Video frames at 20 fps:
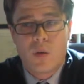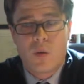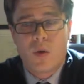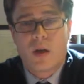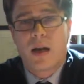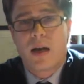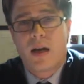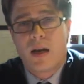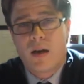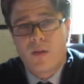well,
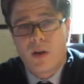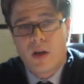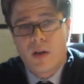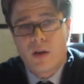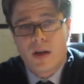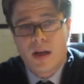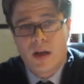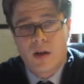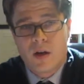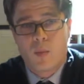not in every
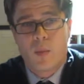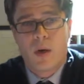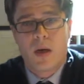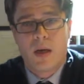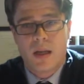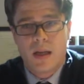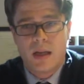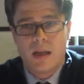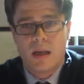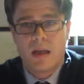other county,
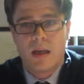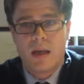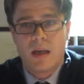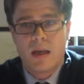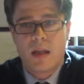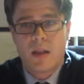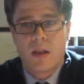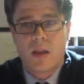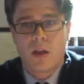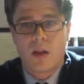but
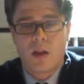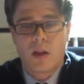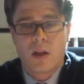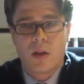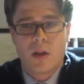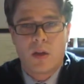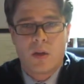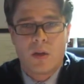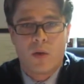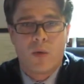
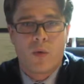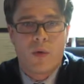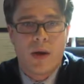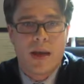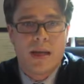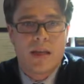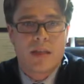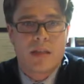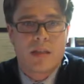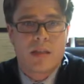the
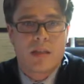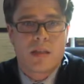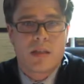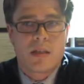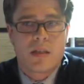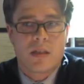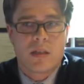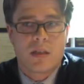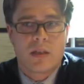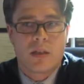range is
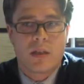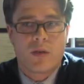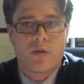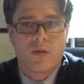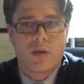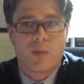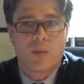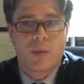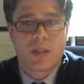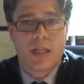essentially
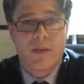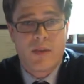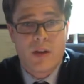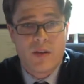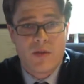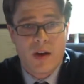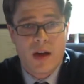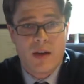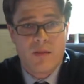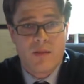from
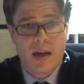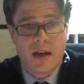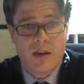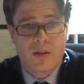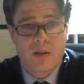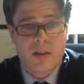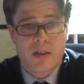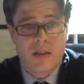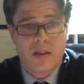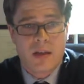
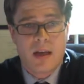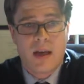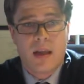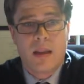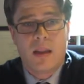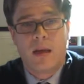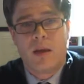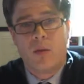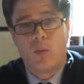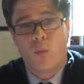$75,000
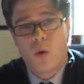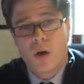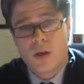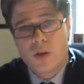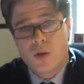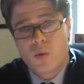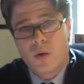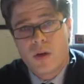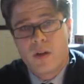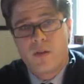and then
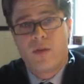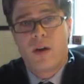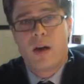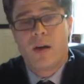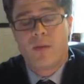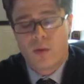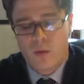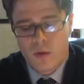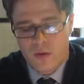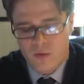
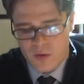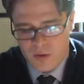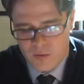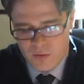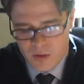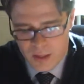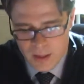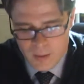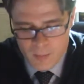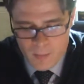$125,000 to
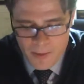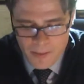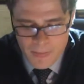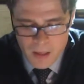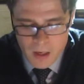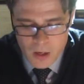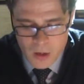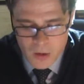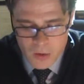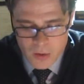$150,000.
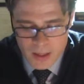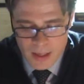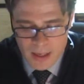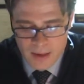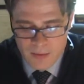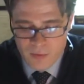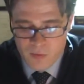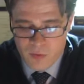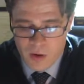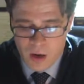
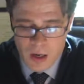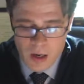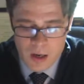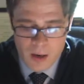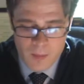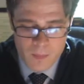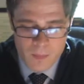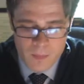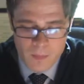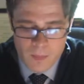Okay.
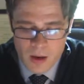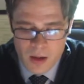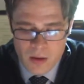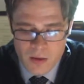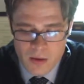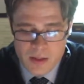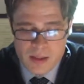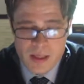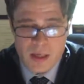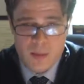
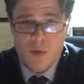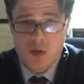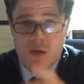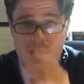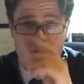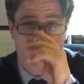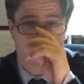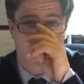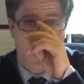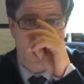Other examples
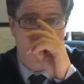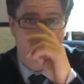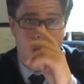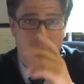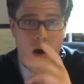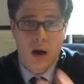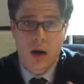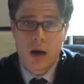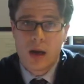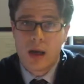for a
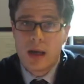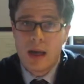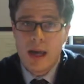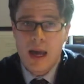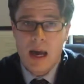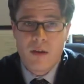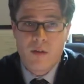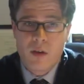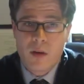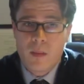car:
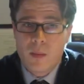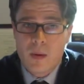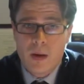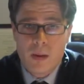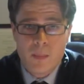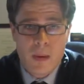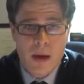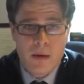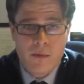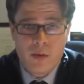
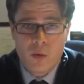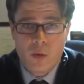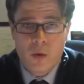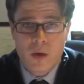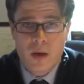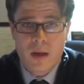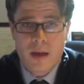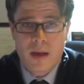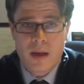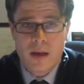
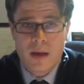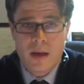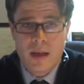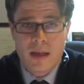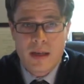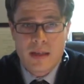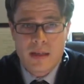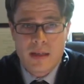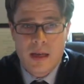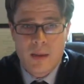everyone can
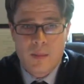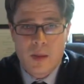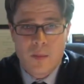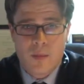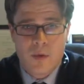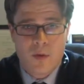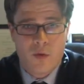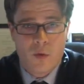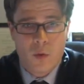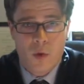exempt up
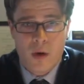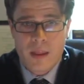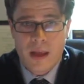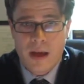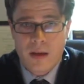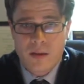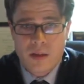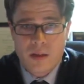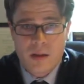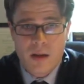to
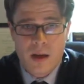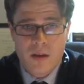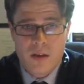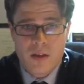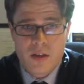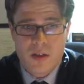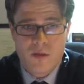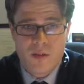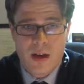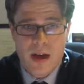
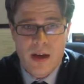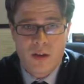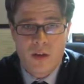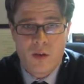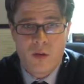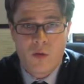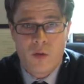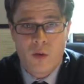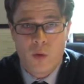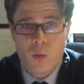$4,000 in
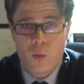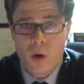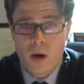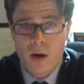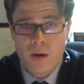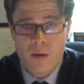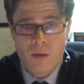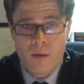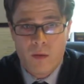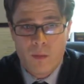value for
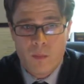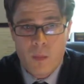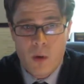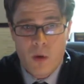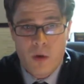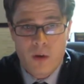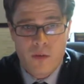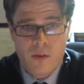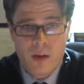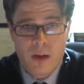one
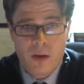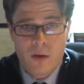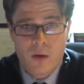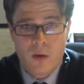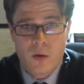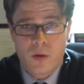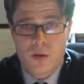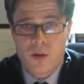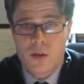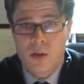motor
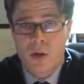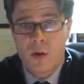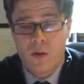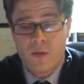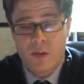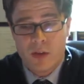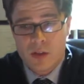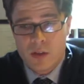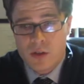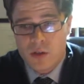vehicle. So if
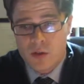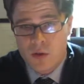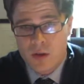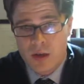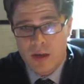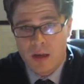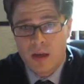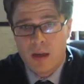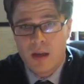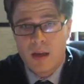it's a
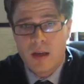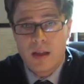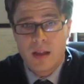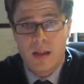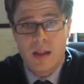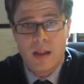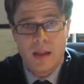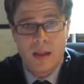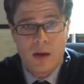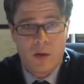joint,
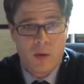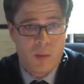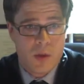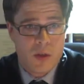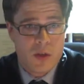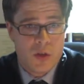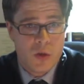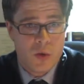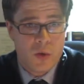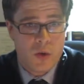then that would be
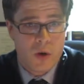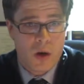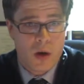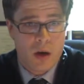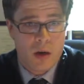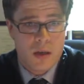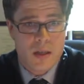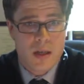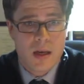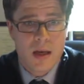2
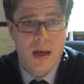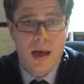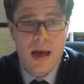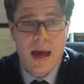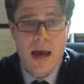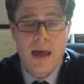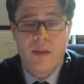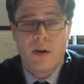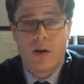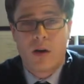cars.
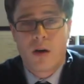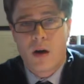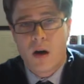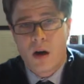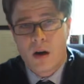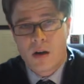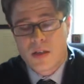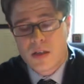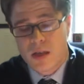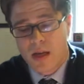And there
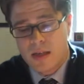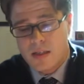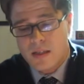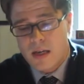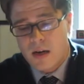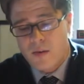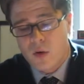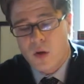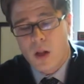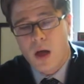are
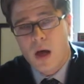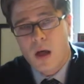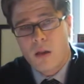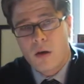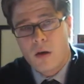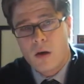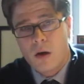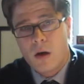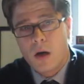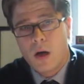several
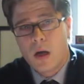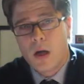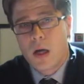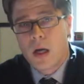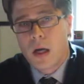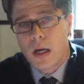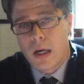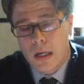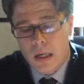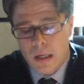other
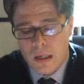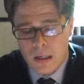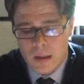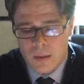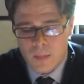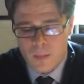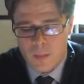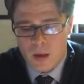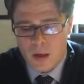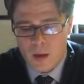
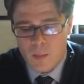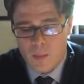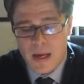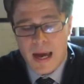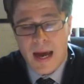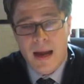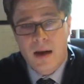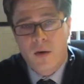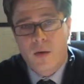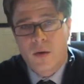
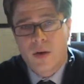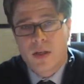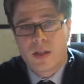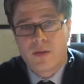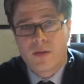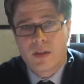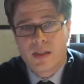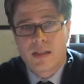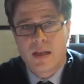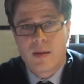categories
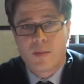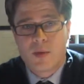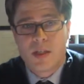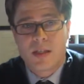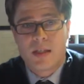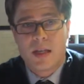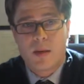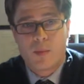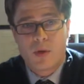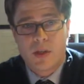of
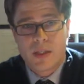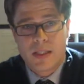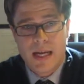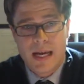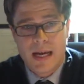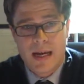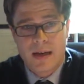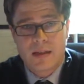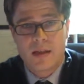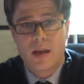exemptions that
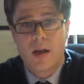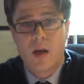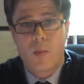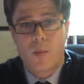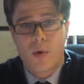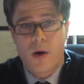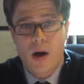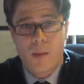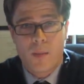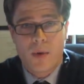protect
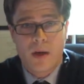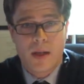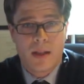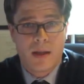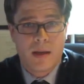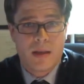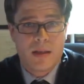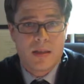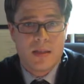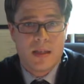property
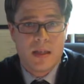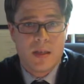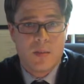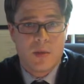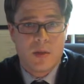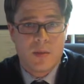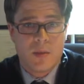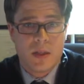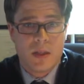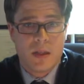that is deemed
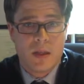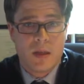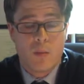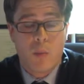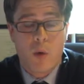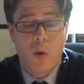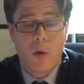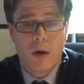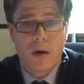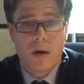to be
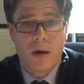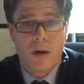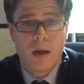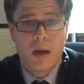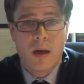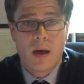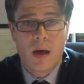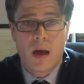important.